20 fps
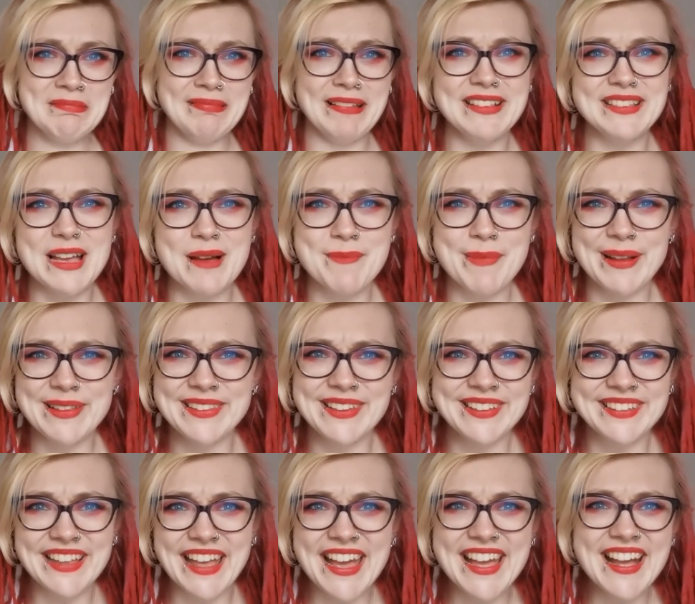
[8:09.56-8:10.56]
Is that bad to
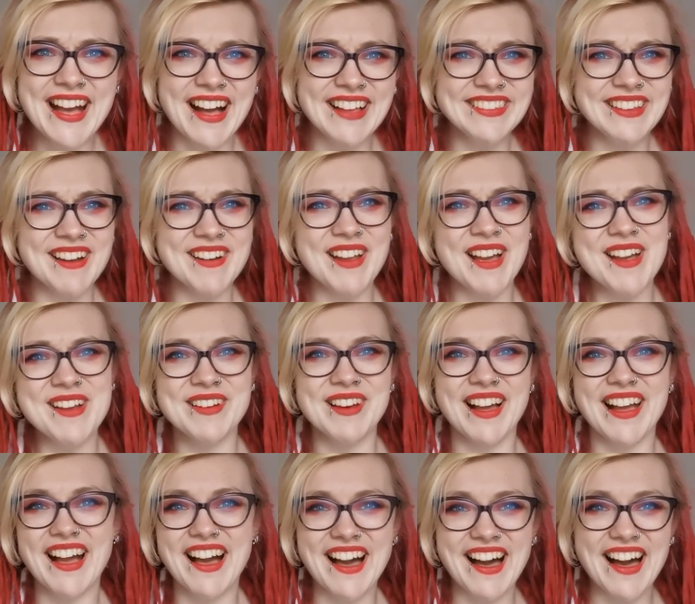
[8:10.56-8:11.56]
say? I don't know.
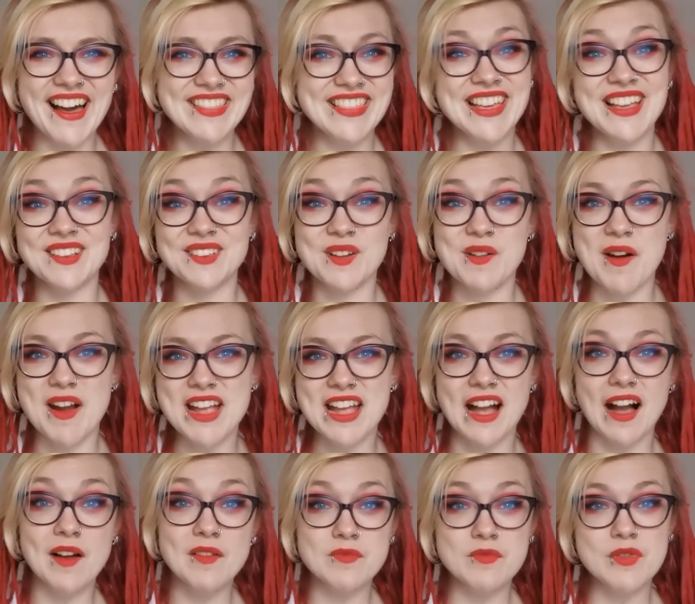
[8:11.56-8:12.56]
Like, I think it's great.
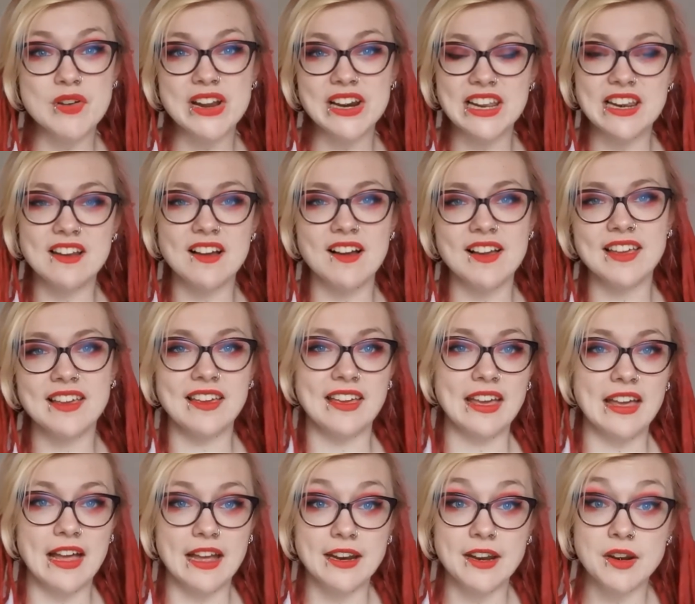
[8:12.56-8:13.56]
I really like
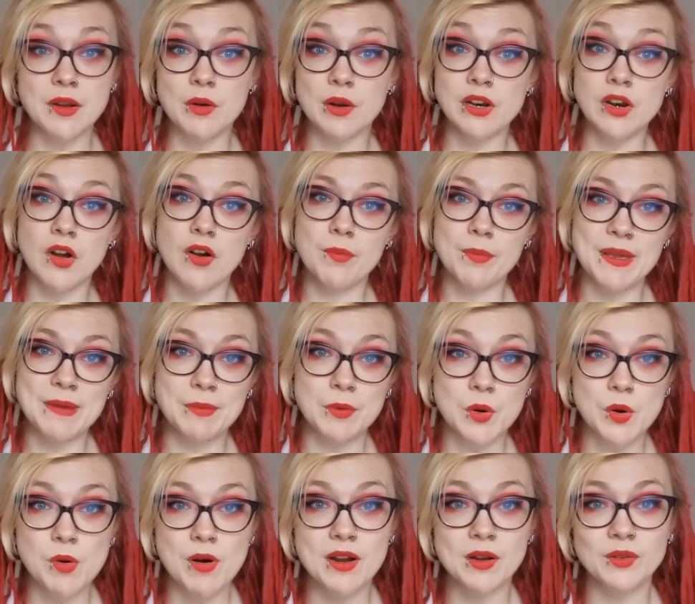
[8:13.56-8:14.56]
it. And I know a lot of people
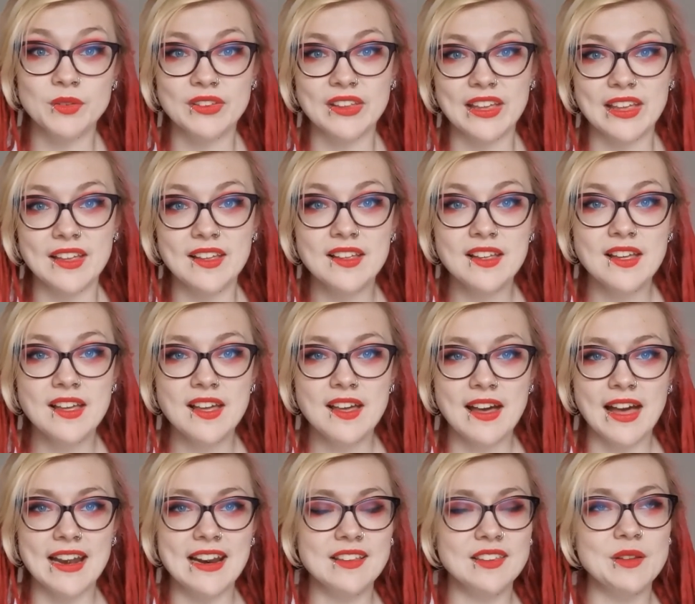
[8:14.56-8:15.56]
quote it
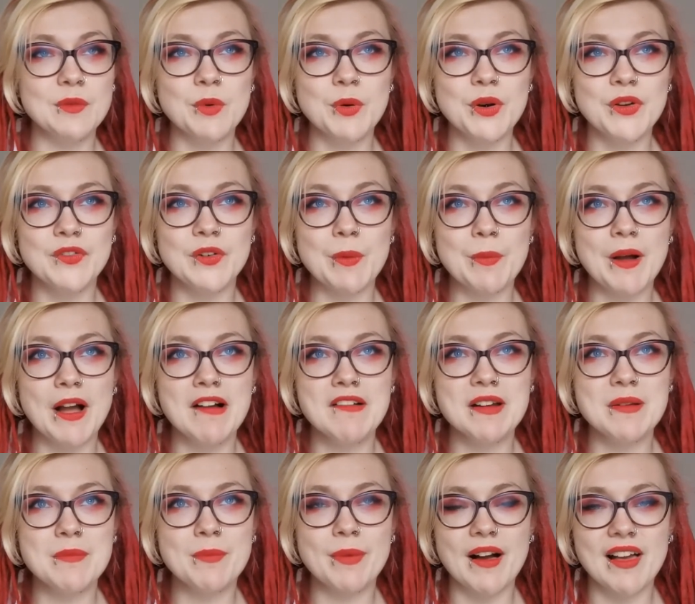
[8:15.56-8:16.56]
and it's a wonderful
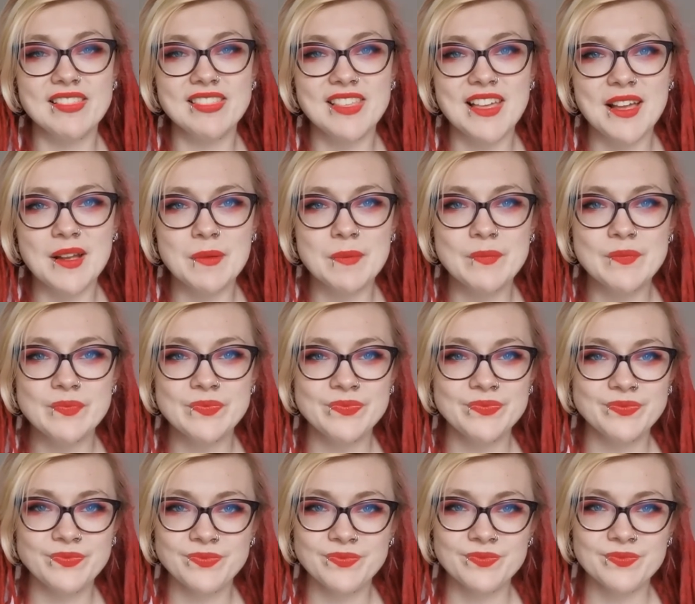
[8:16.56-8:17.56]
poem. But I think
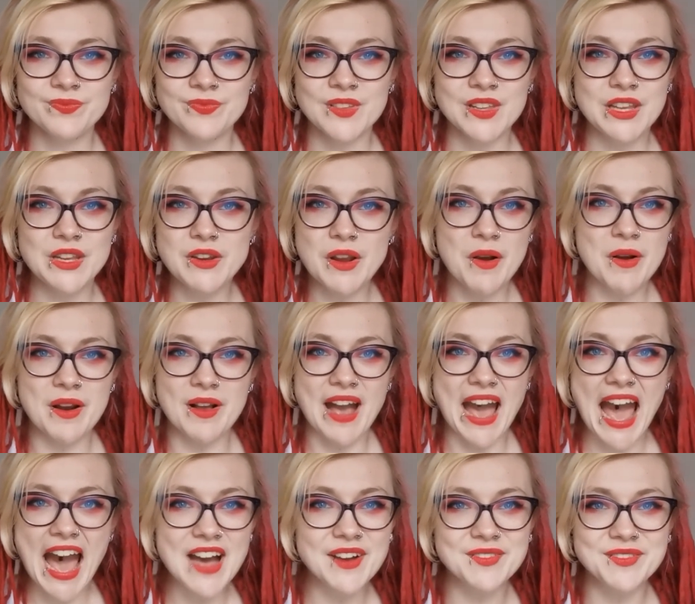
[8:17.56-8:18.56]
you don't
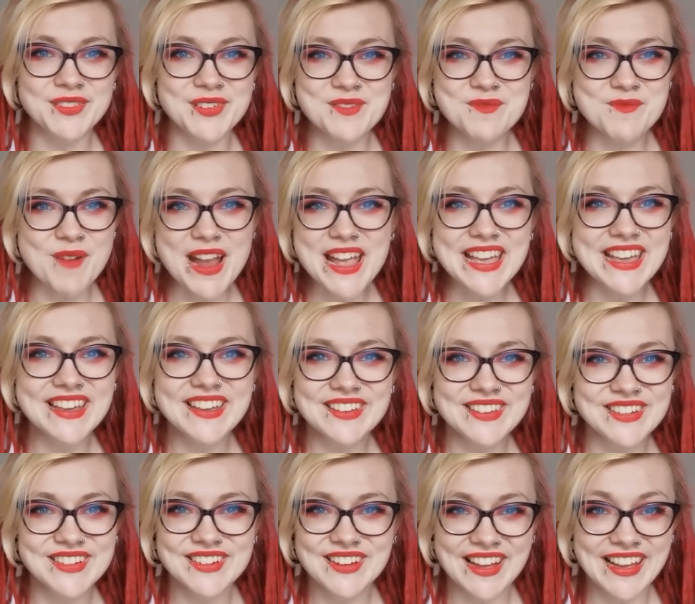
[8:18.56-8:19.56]
have to
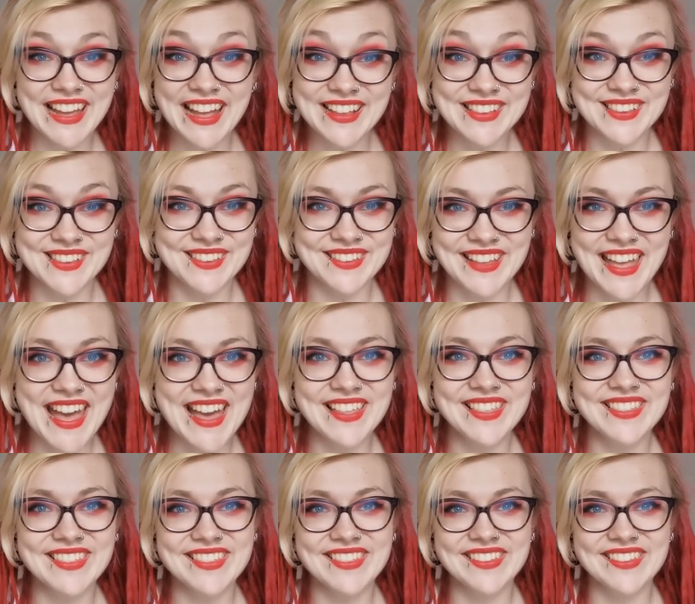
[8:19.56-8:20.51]
rage against death.